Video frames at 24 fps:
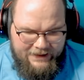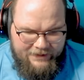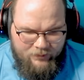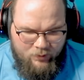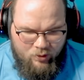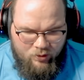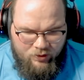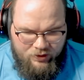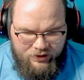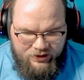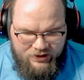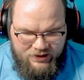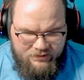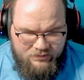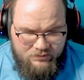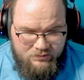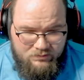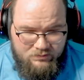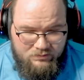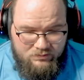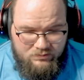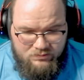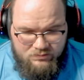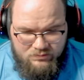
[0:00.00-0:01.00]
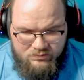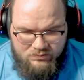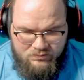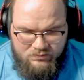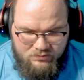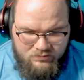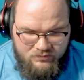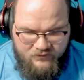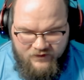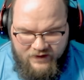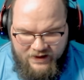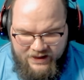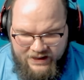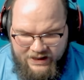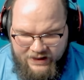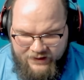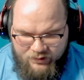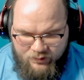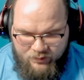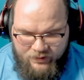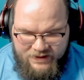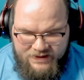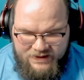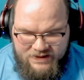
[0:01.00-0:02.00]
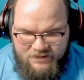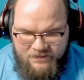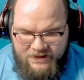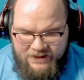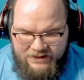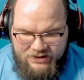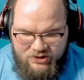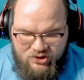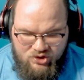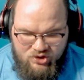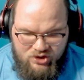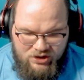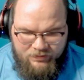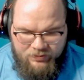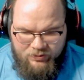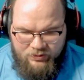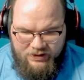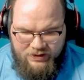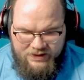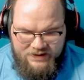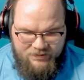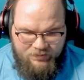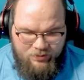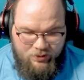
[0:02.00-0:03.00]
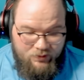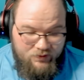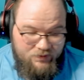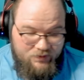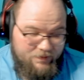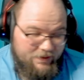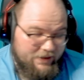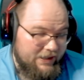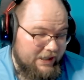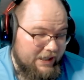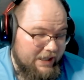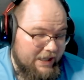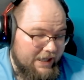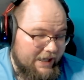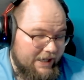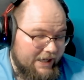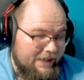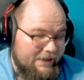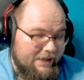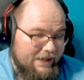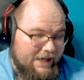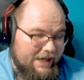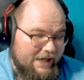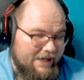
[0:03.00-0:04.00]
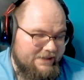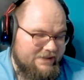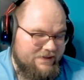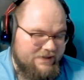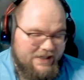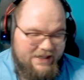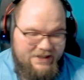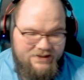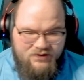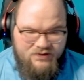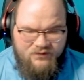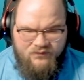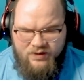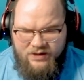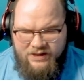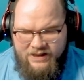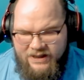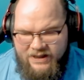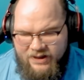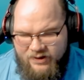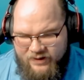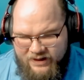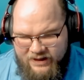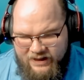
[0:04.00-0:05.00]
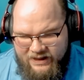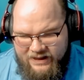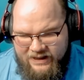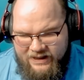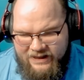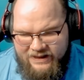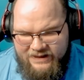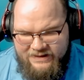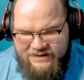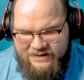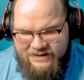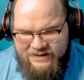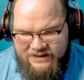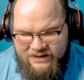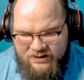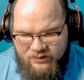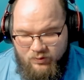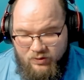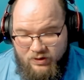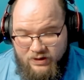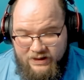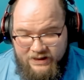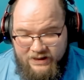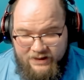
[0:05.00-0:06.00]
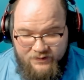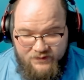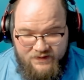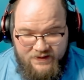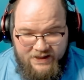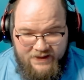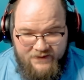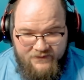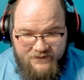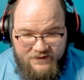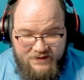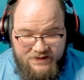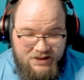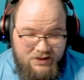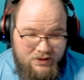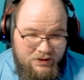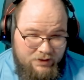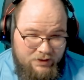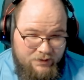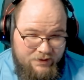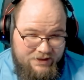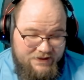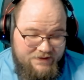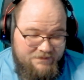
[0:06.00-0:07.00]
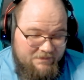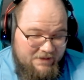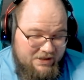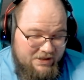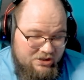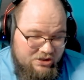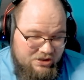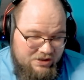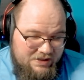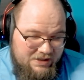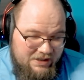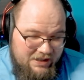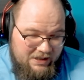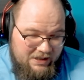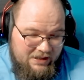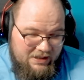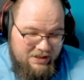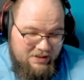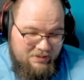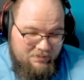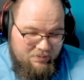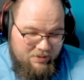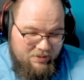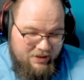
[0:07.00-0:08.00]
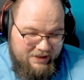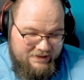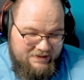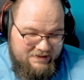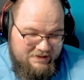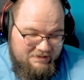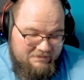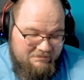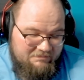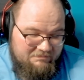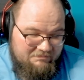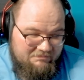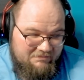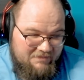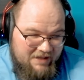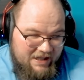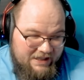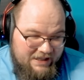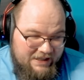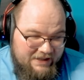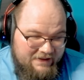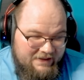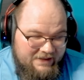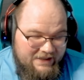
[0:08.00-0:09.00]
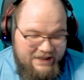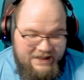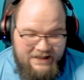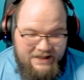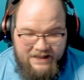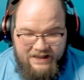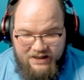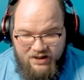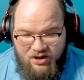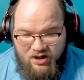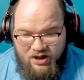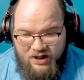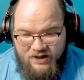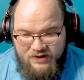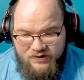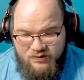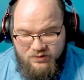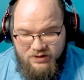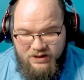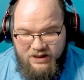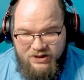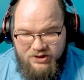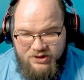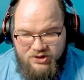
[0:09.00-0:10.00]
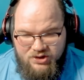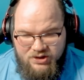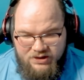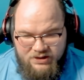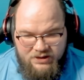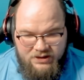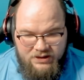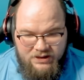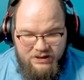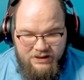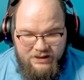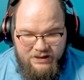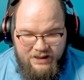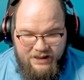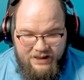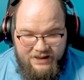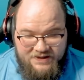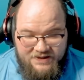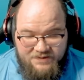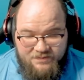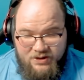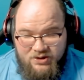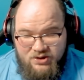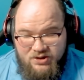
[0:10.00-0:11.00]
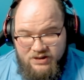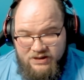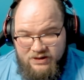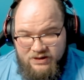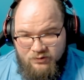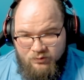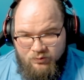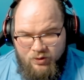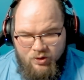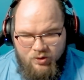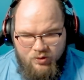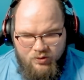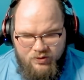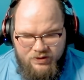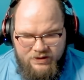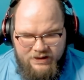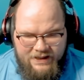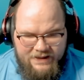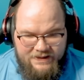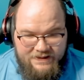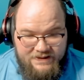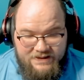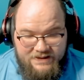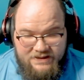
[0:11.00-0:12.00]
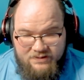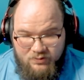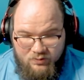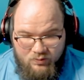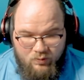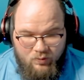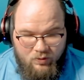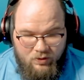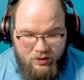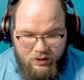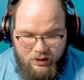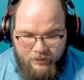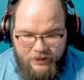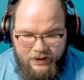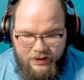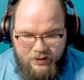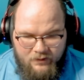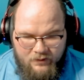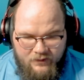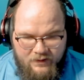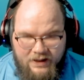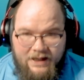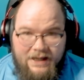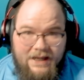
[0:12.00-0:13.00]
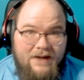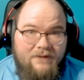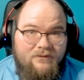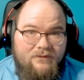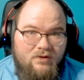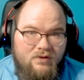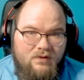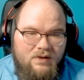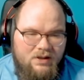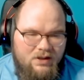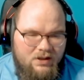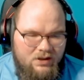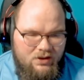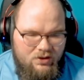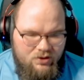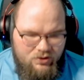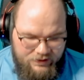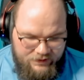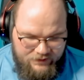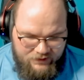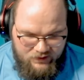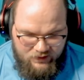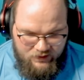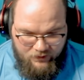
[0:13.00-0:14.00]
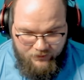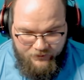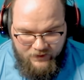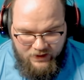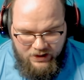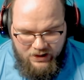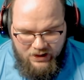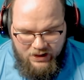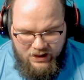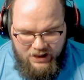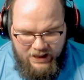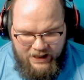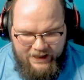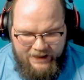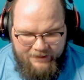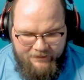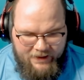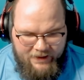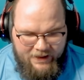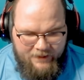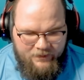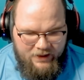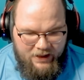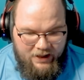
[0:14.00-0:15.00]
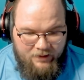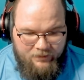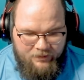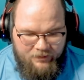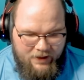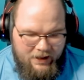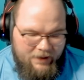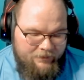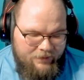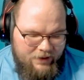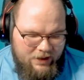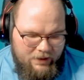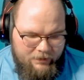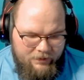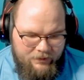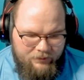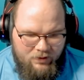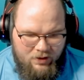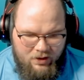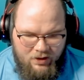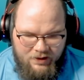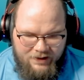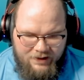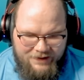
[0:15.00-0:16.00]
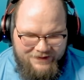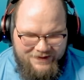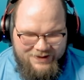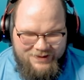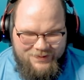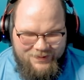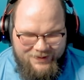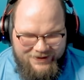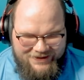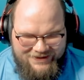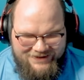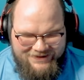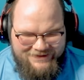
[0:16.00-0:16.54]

Or you can find other ways to make this cheaper, I suppose. But as of right now, I can't see it working outside of the scenario I just mentioned. But anything that can get cost reduction, especially in Rogue, tends to work better than I ever think it could. So I'm probably wrong on this one.